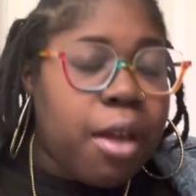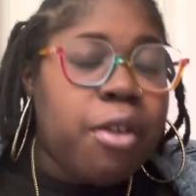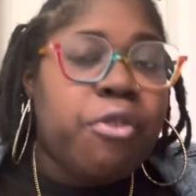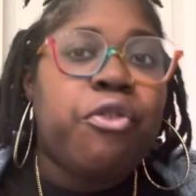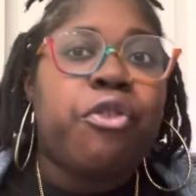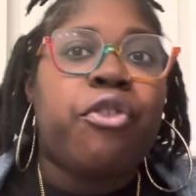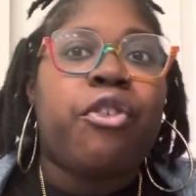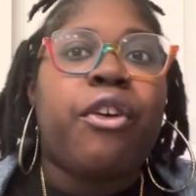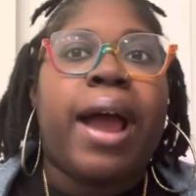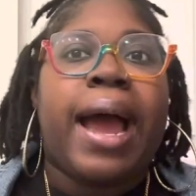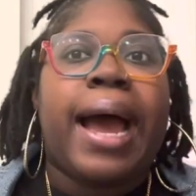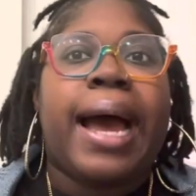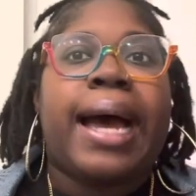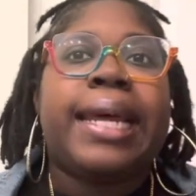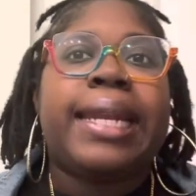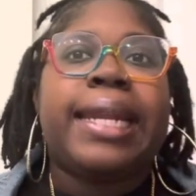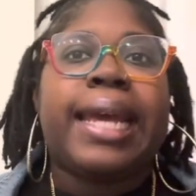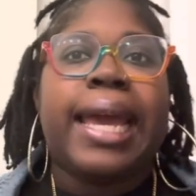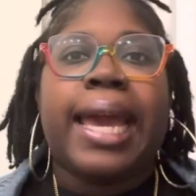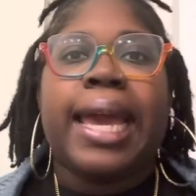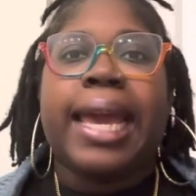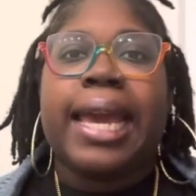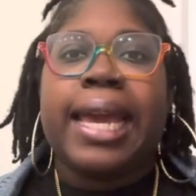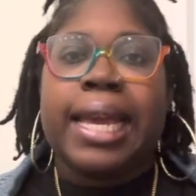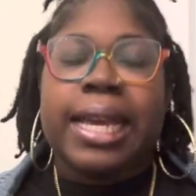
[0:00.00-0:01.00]

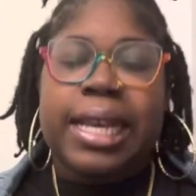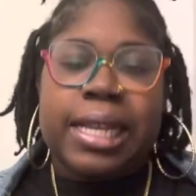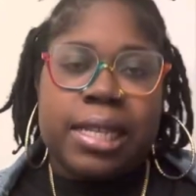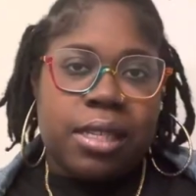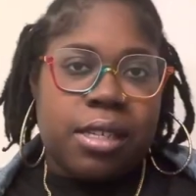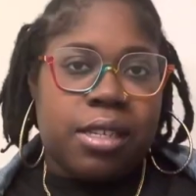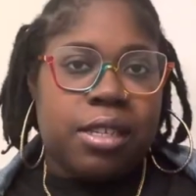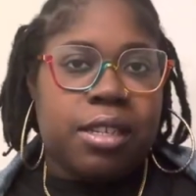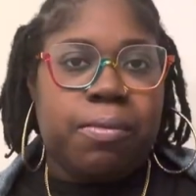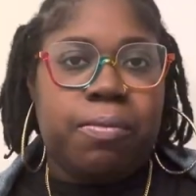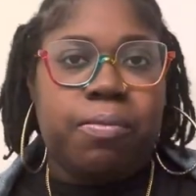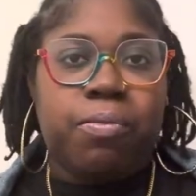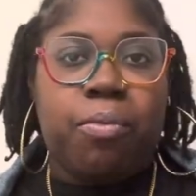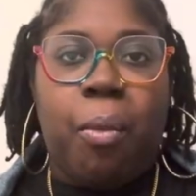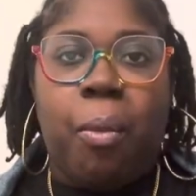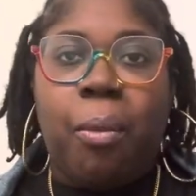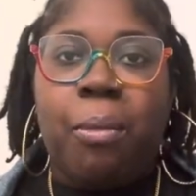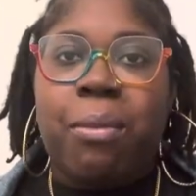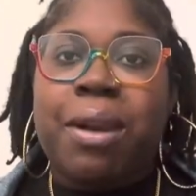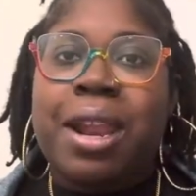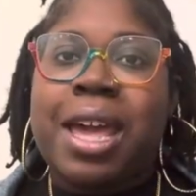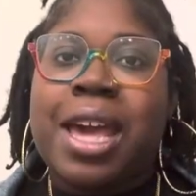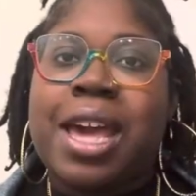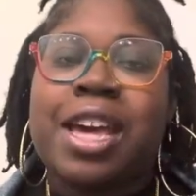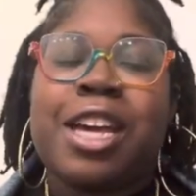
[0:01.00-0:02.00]
Fridays.
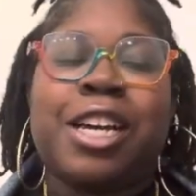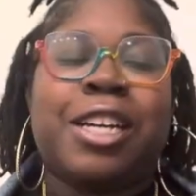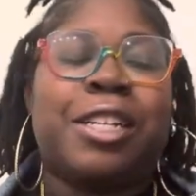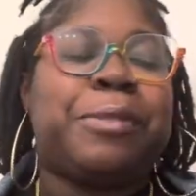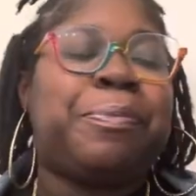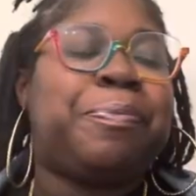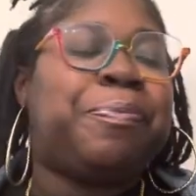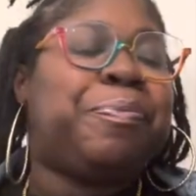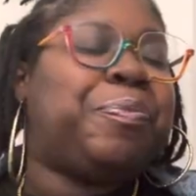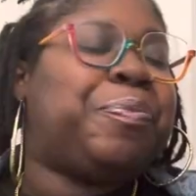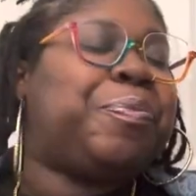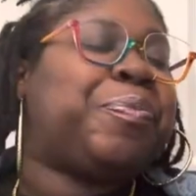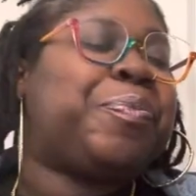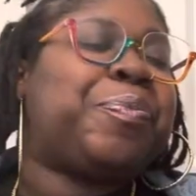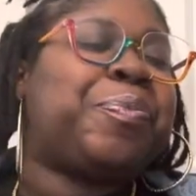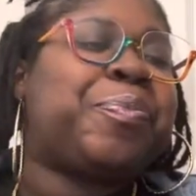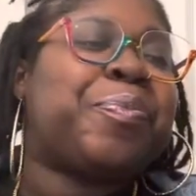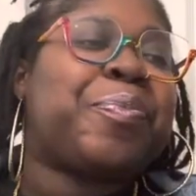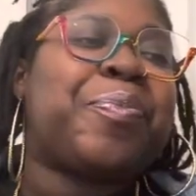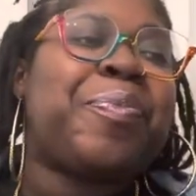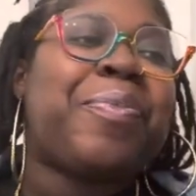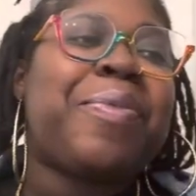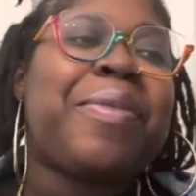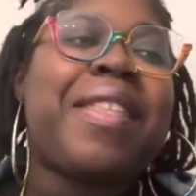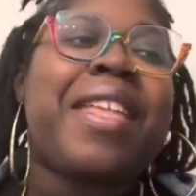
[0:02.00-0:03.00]
Now,
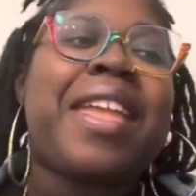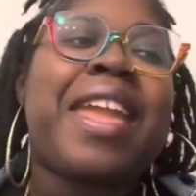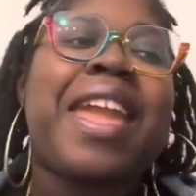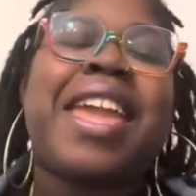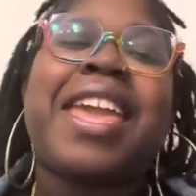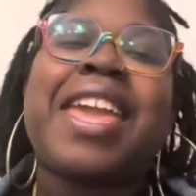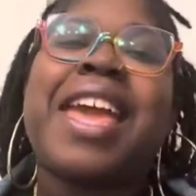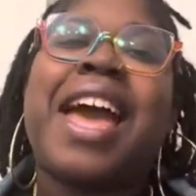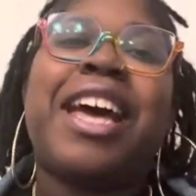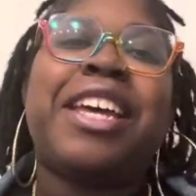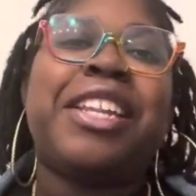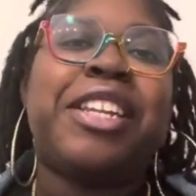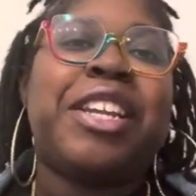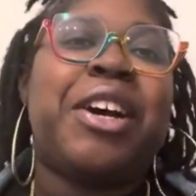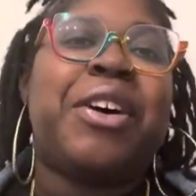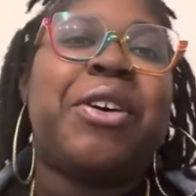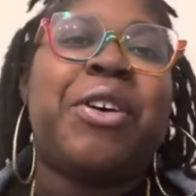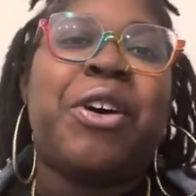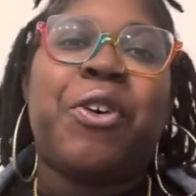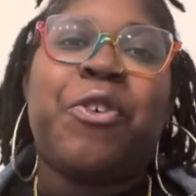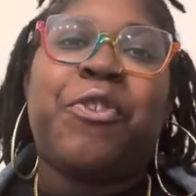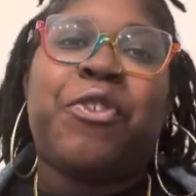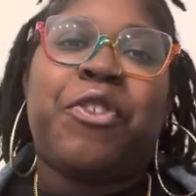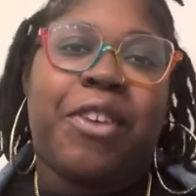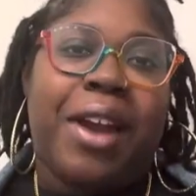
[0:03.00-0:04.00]
y'all know
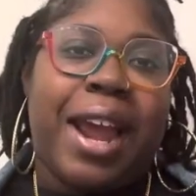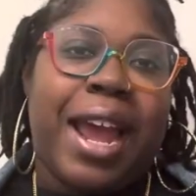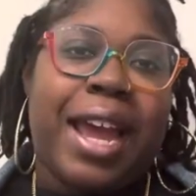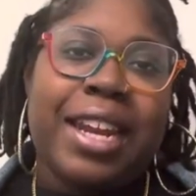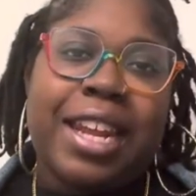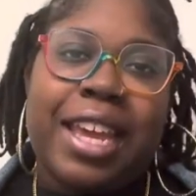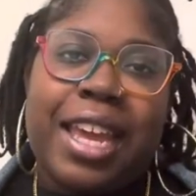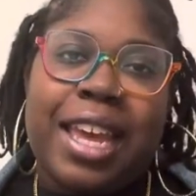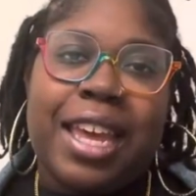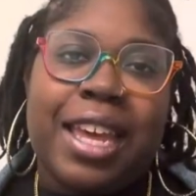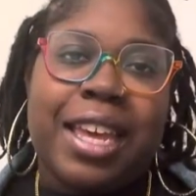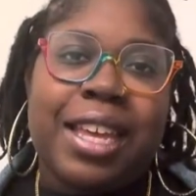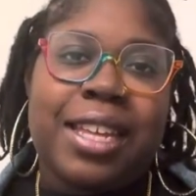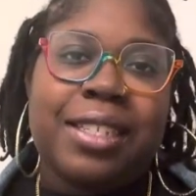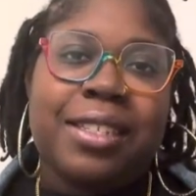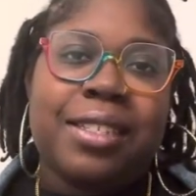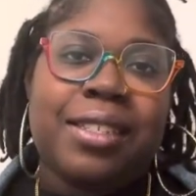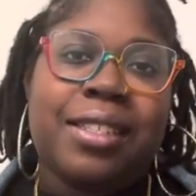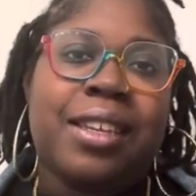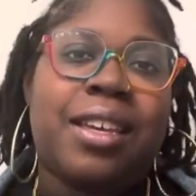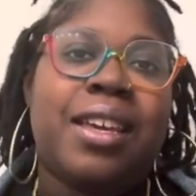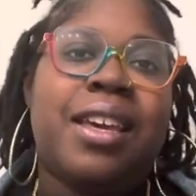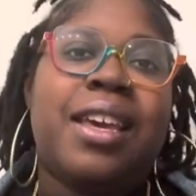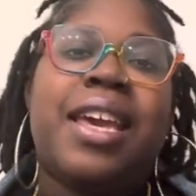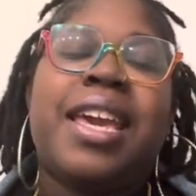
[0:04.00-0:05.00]
on Fridays,
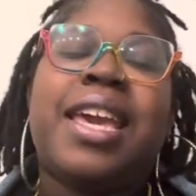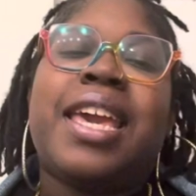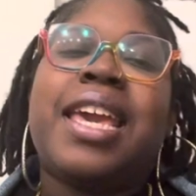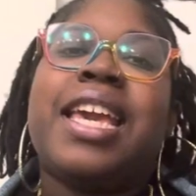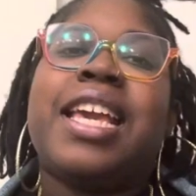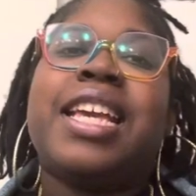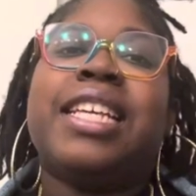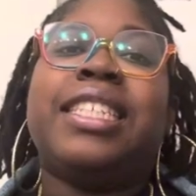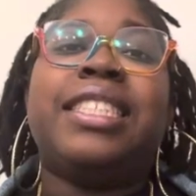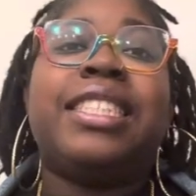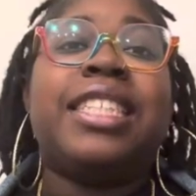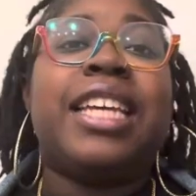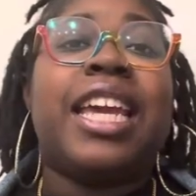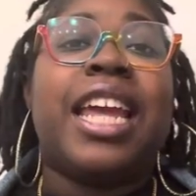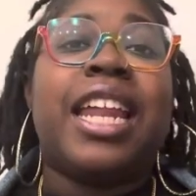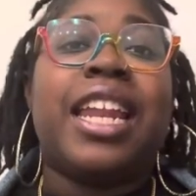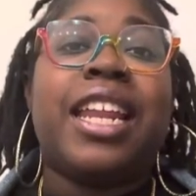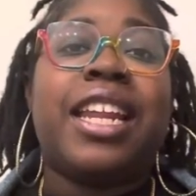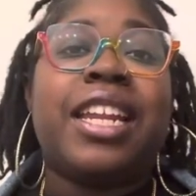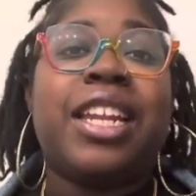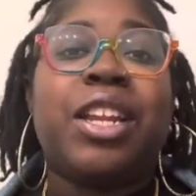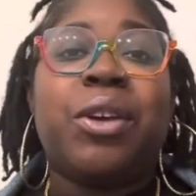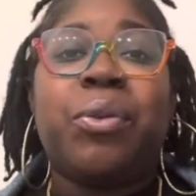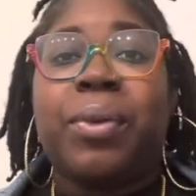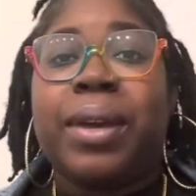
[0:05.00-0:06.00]
it's the end
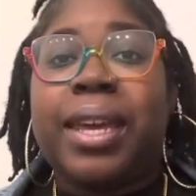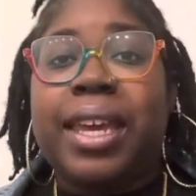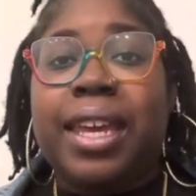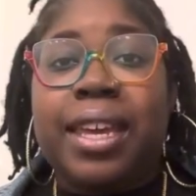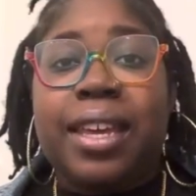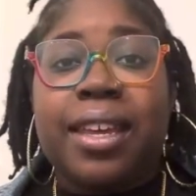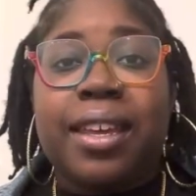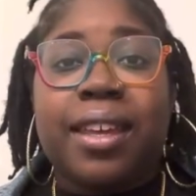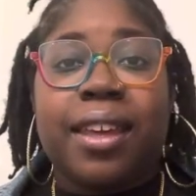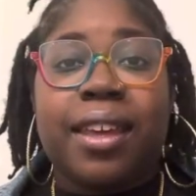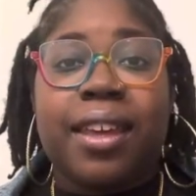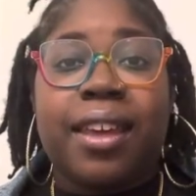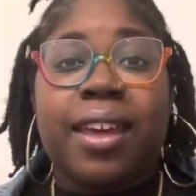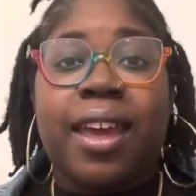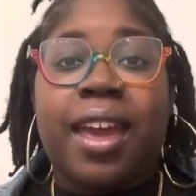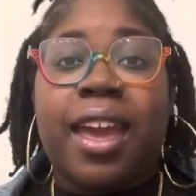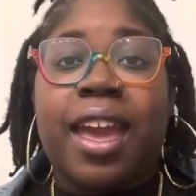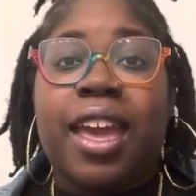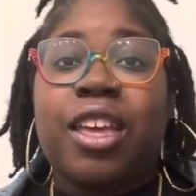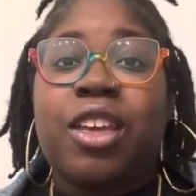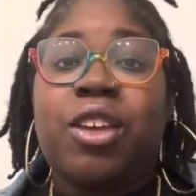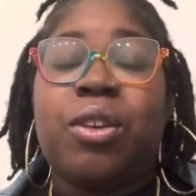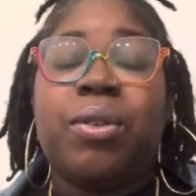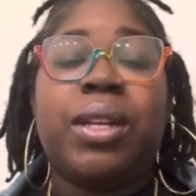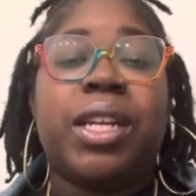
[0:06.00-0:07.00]
of the week
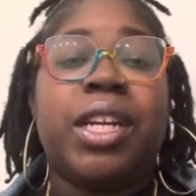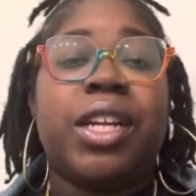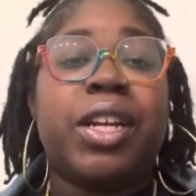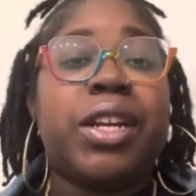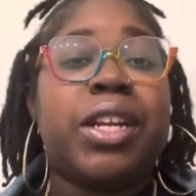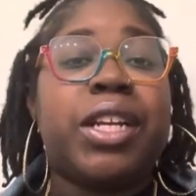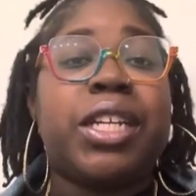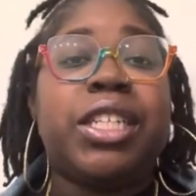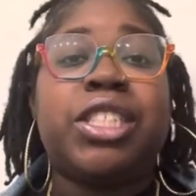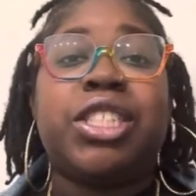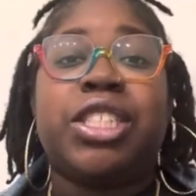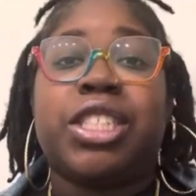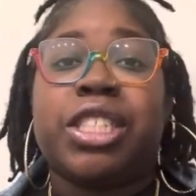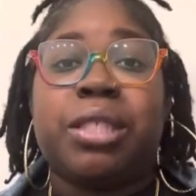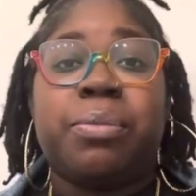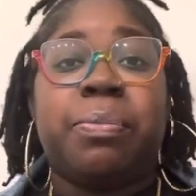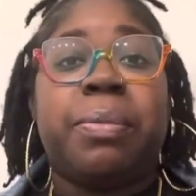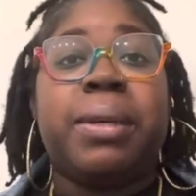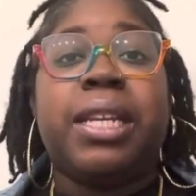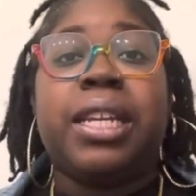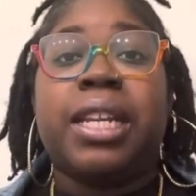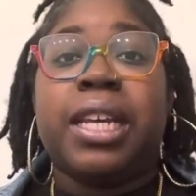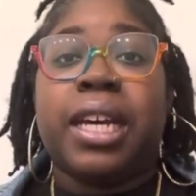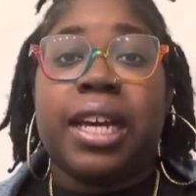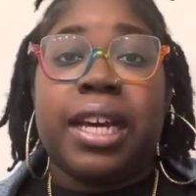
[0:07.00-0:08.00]
and you literally just
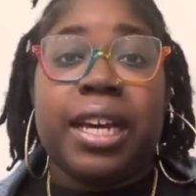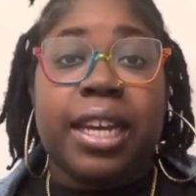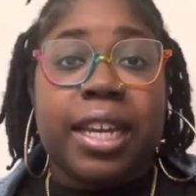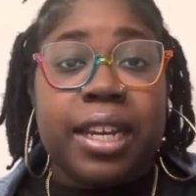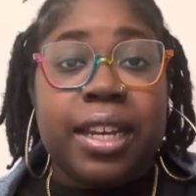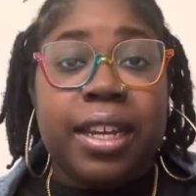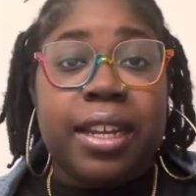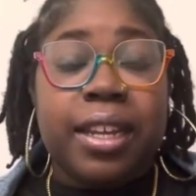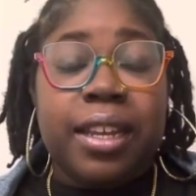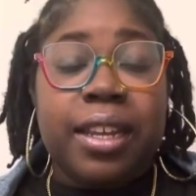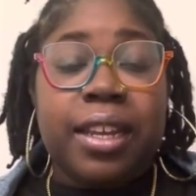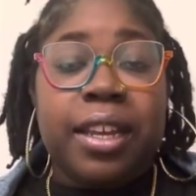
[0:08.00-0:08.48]
be done.